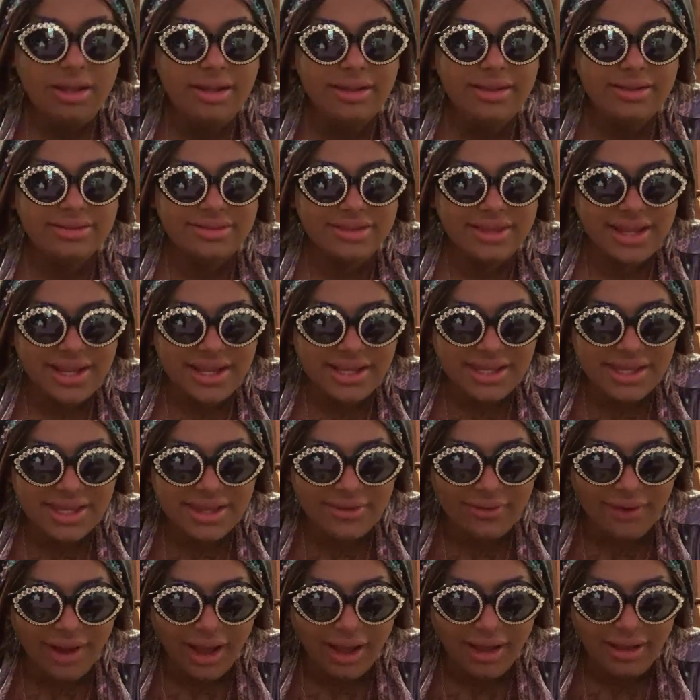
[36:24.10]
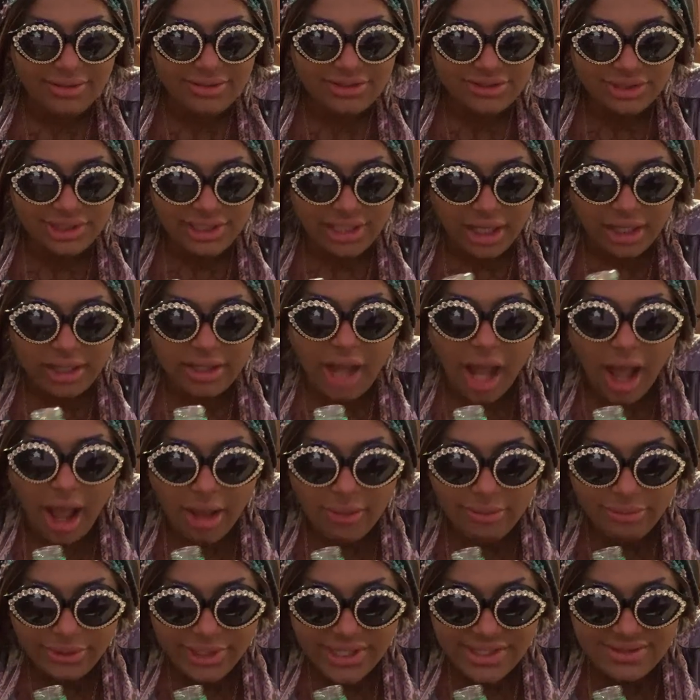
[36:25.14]
Thank you, Audrey. Or
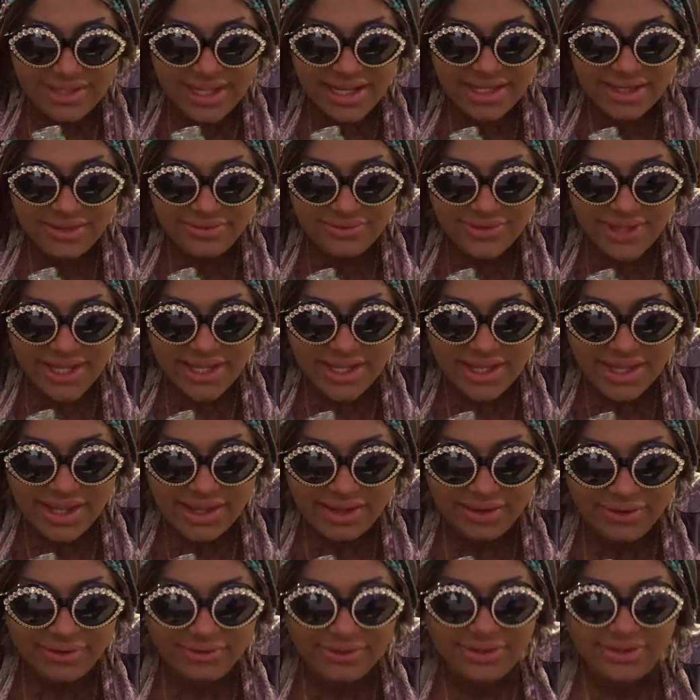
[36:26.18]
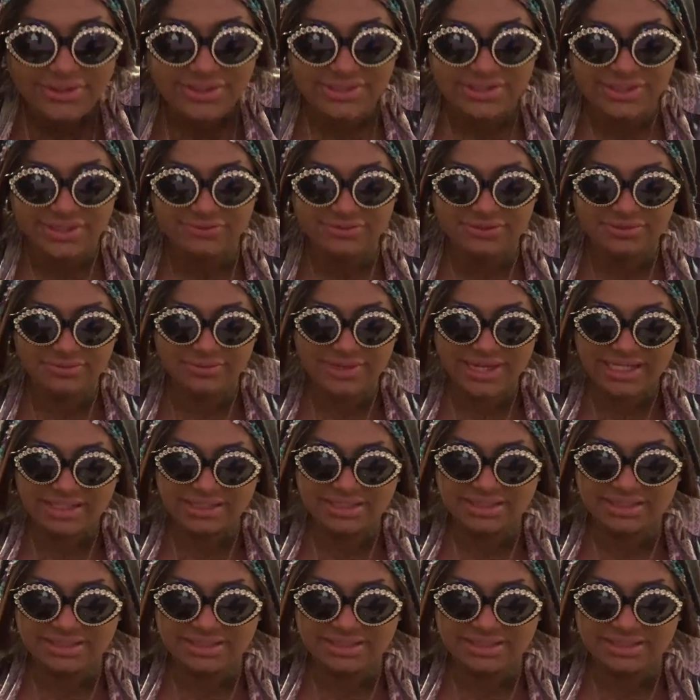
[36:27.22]
Aubrey. Thank you, thank you. You're so sweet.